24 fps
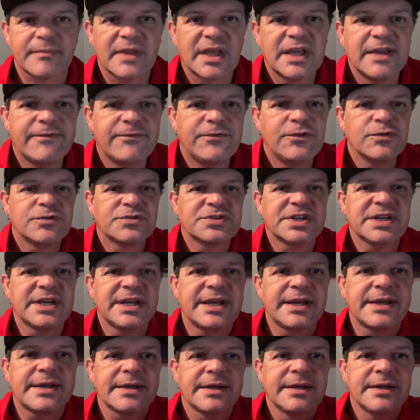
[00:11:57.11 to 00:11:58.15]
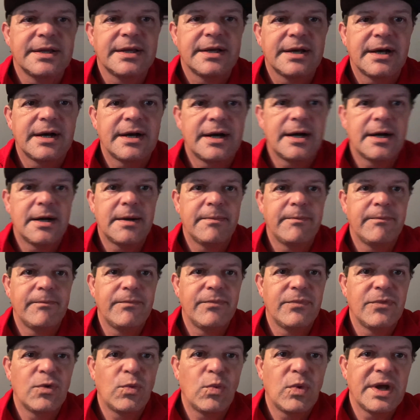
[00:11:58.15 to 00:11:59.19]
If you take
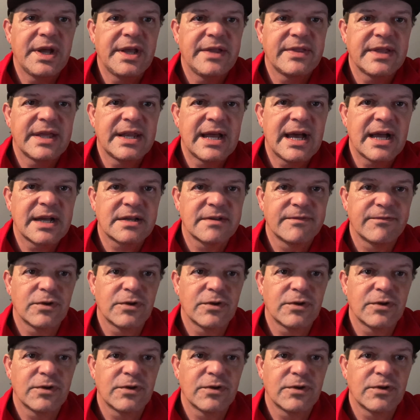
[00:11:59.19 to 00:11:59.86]
the way that I convert